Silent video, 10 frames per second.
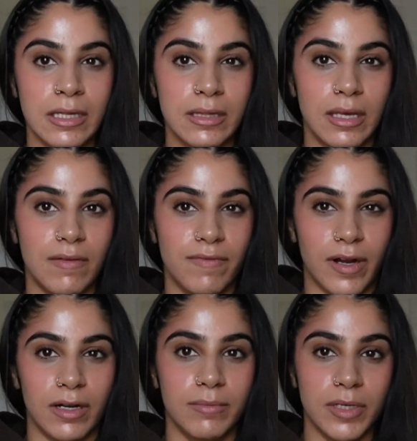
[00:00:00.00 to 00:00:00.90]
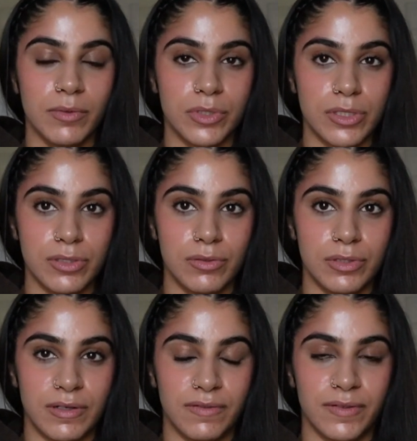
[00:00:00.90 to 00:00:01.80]
The environment was so
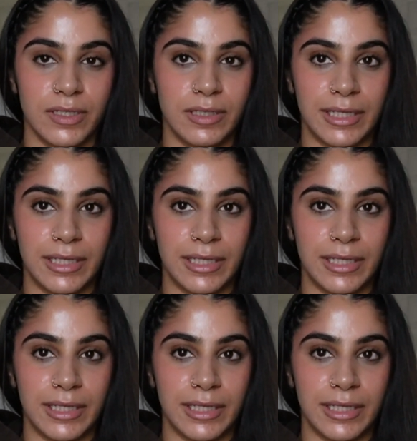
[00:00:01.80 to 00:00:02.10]
different.